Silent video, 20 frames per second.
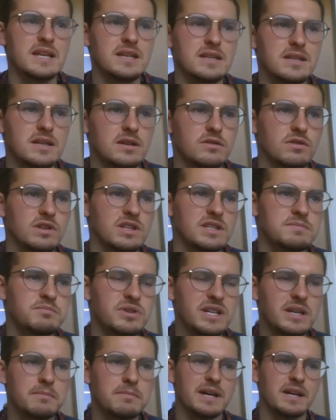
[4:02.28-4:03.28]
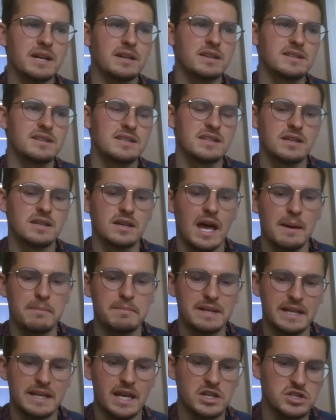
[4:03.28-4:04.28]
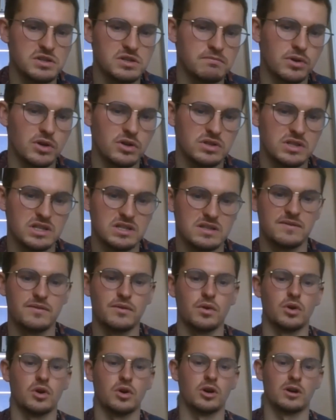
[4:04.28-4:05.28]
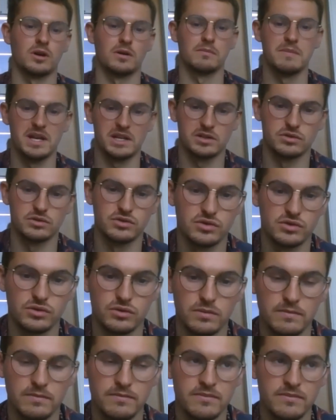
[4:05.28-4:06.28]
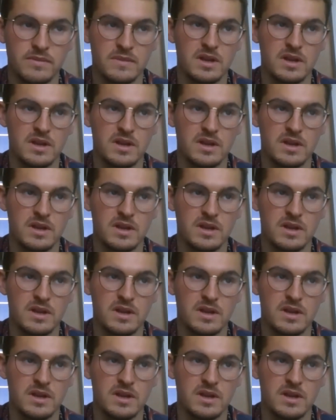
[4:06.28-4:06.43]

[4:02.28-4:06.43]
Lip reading: said, let's bring it back to the application process for medical school.